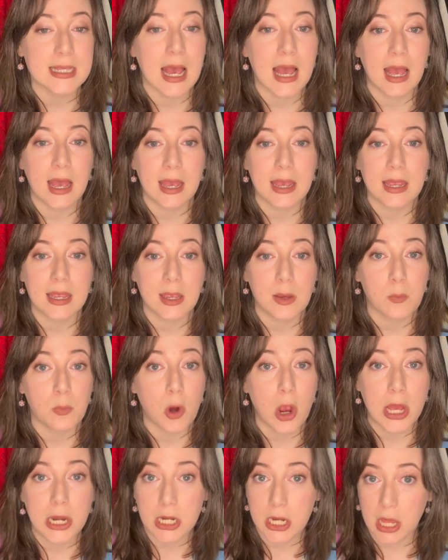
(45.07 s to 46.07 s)
I
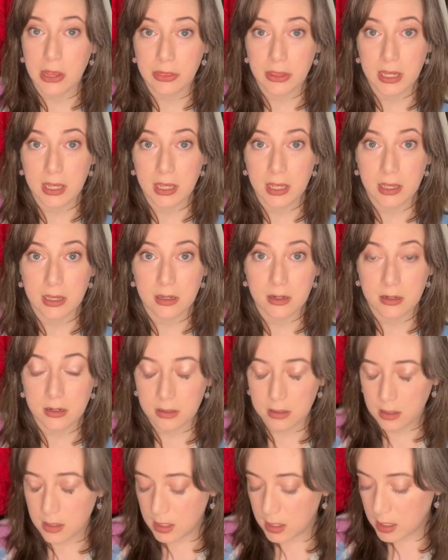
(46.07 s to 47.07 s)
brought nothing
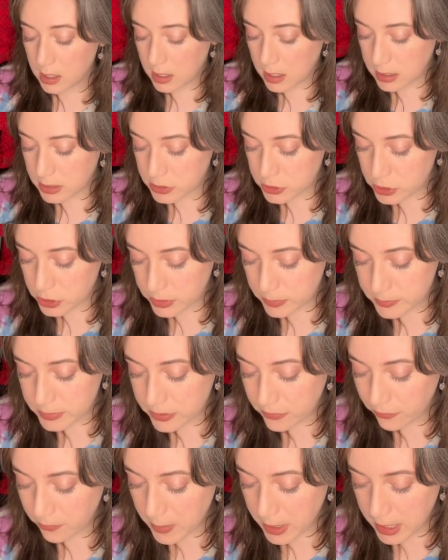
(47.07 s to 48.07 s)
in terms
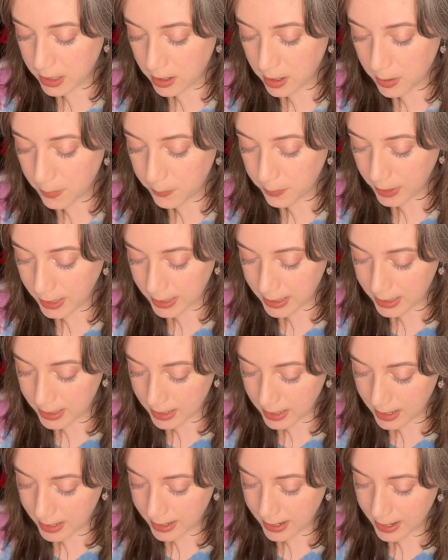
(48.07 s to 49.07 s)
of makeup, and
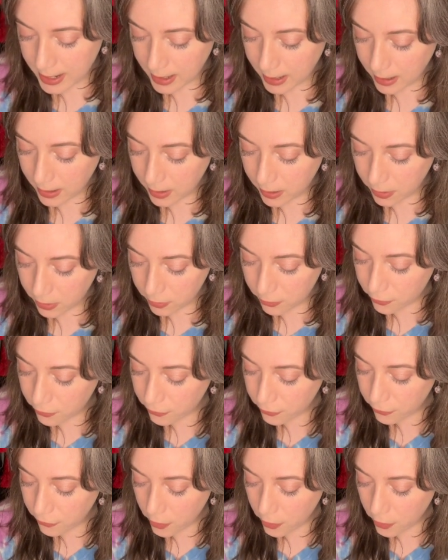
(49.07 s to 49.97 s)
I have